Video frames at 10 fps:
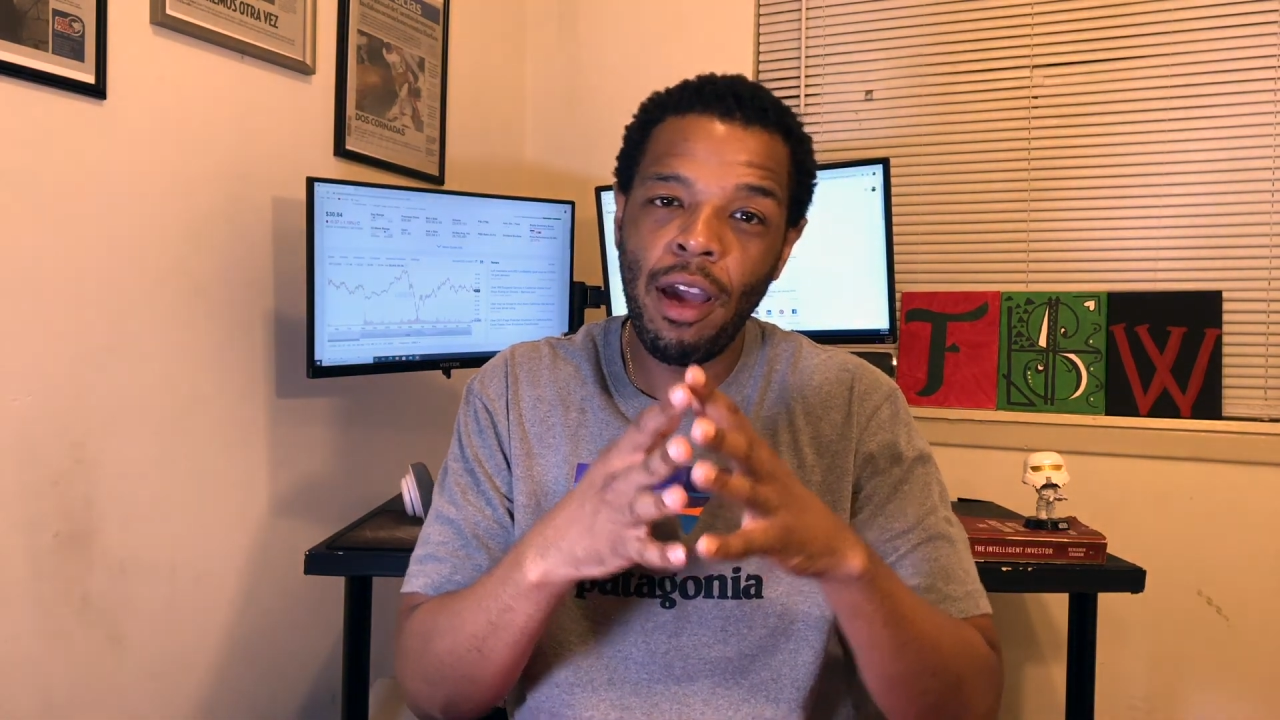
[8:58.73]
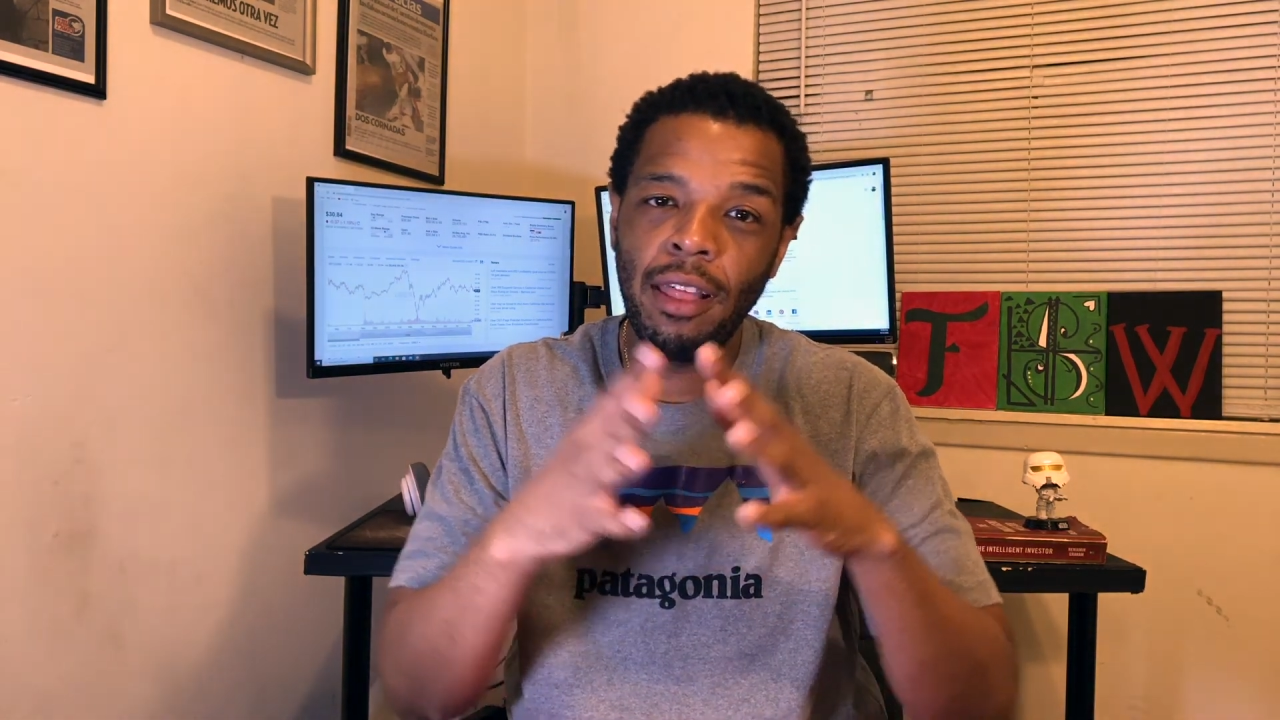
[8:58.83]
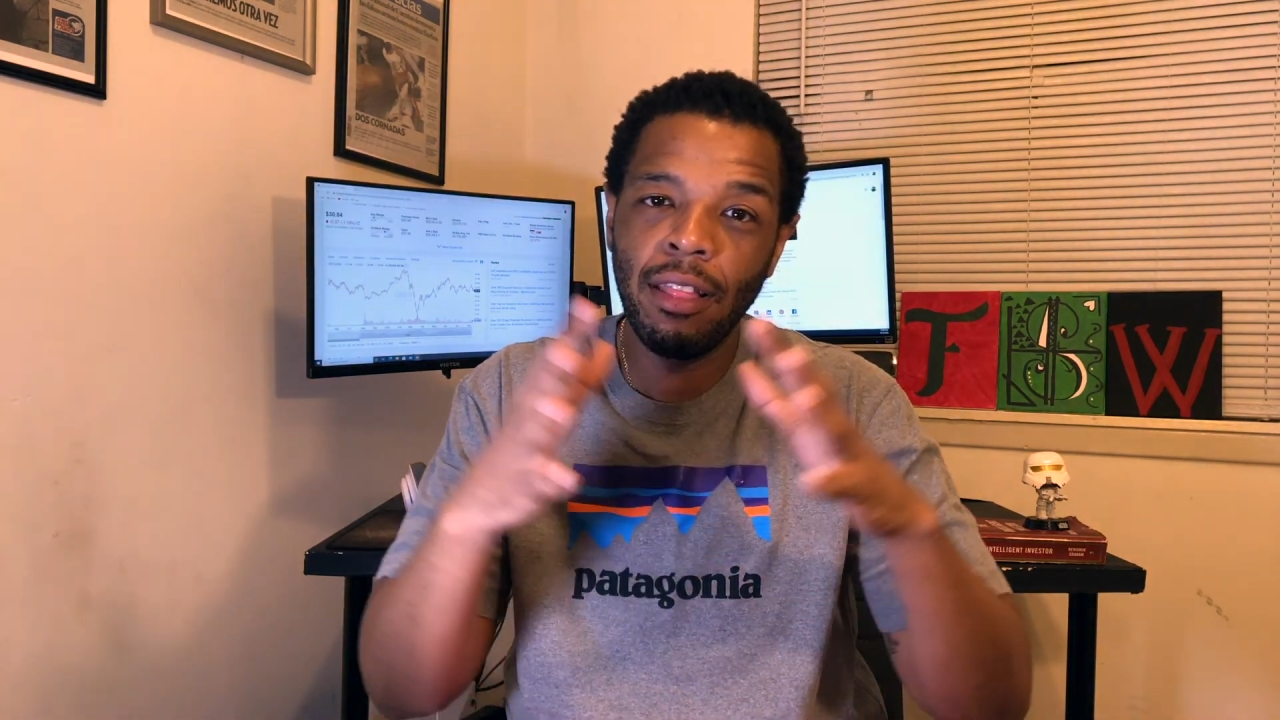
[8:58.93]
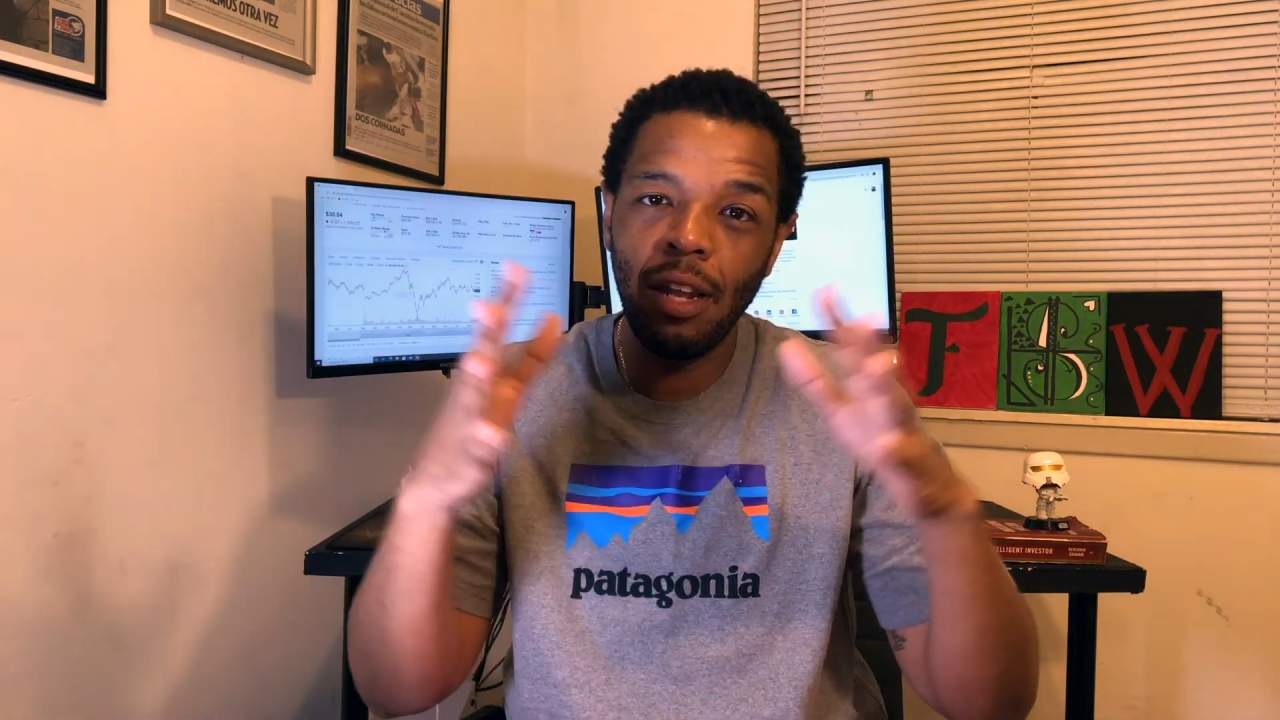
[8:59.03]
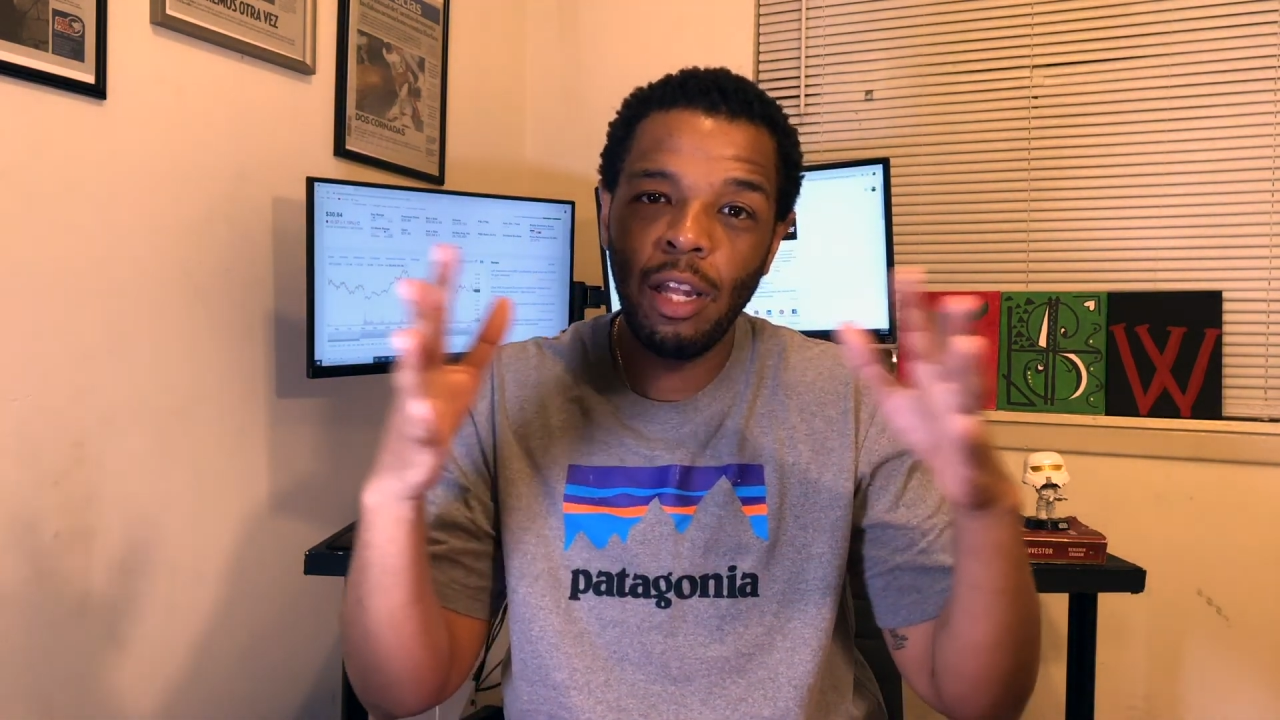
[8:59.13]

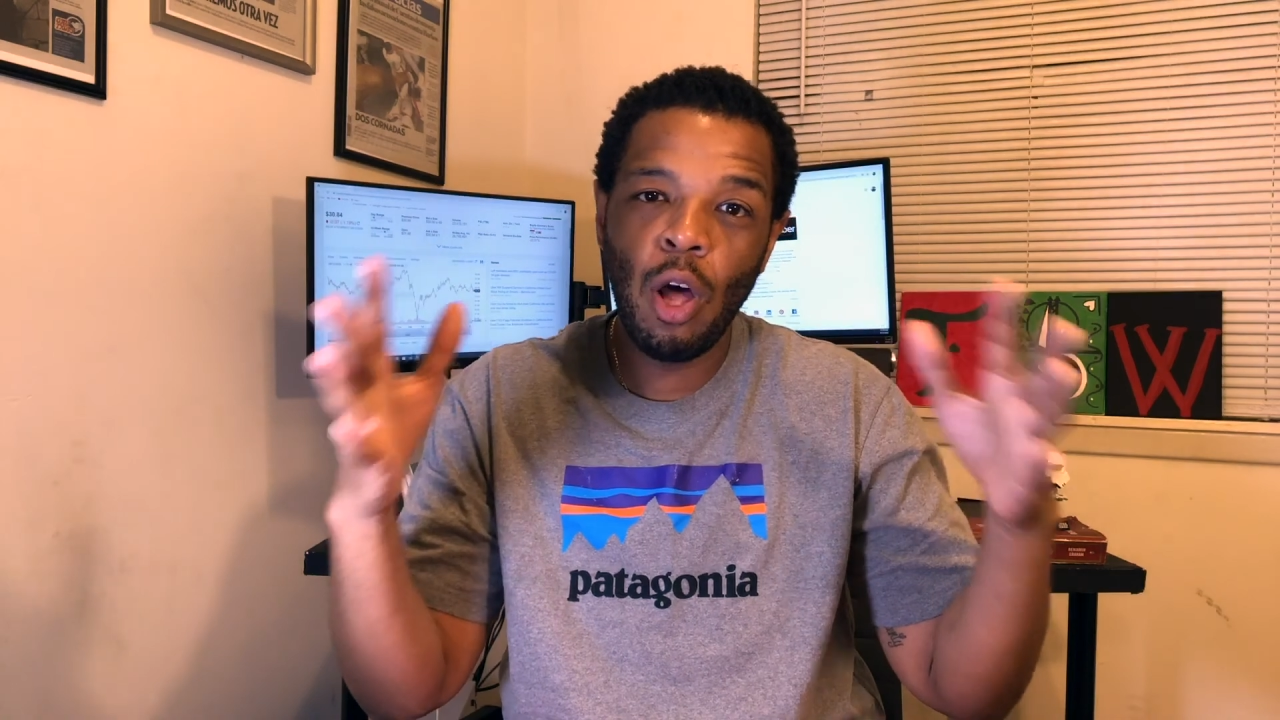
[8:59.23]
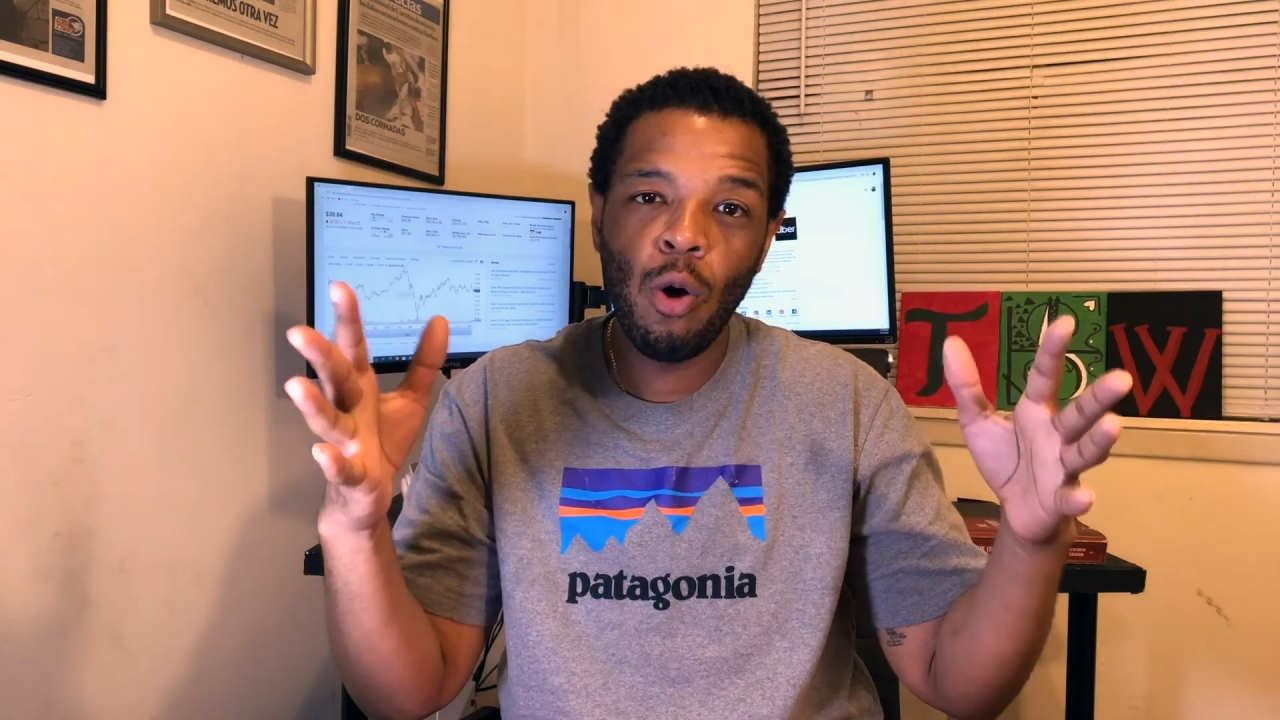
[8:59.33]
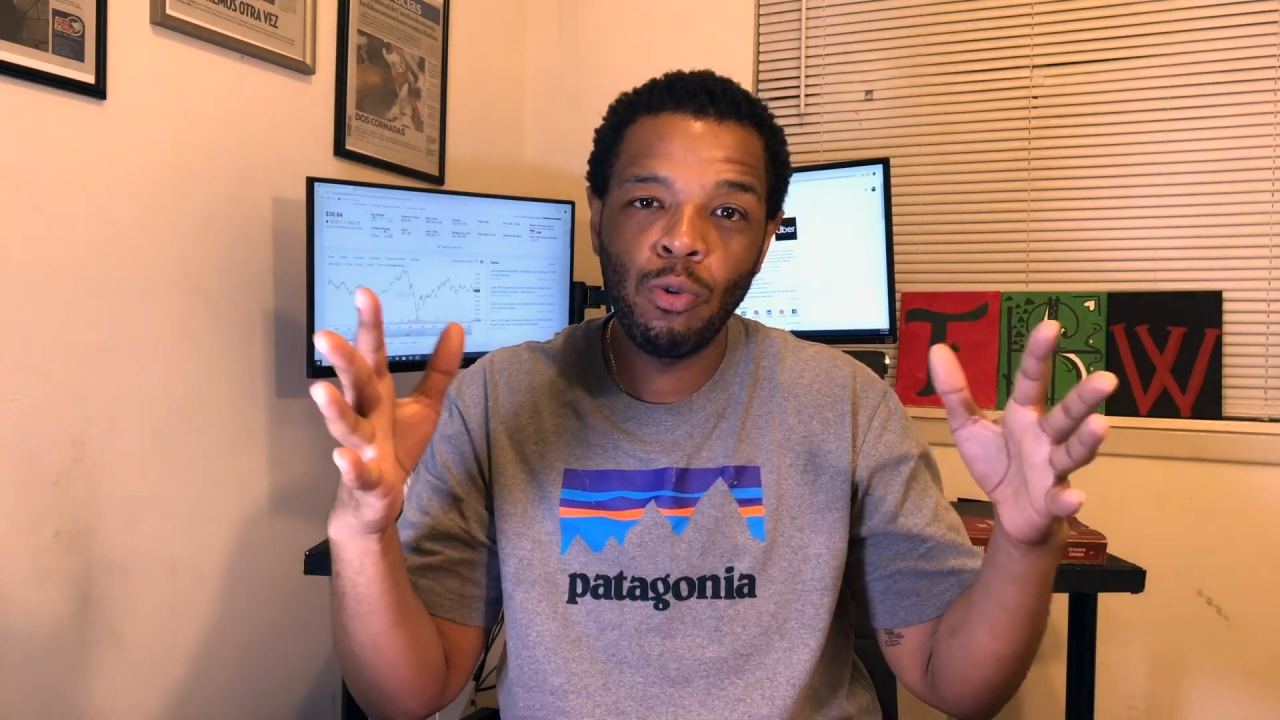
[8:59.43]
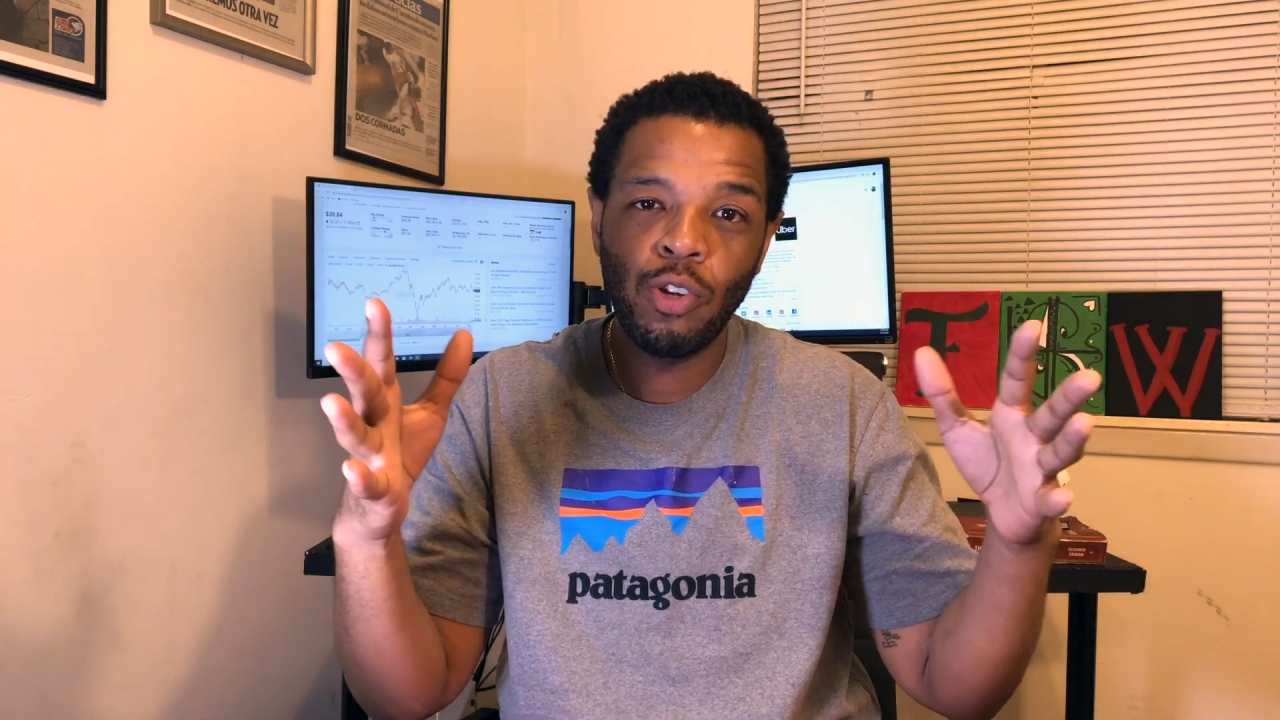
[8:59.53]
in the long